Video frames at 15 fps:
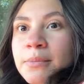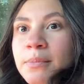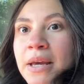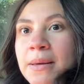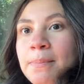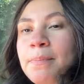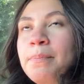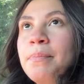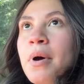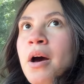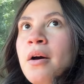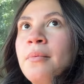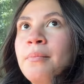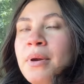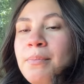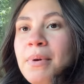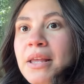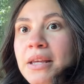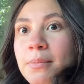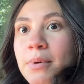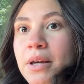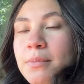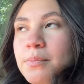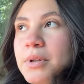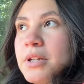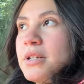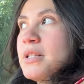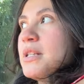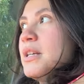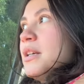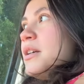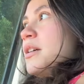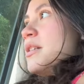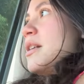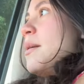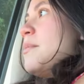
my um, my belly button piercing because I'm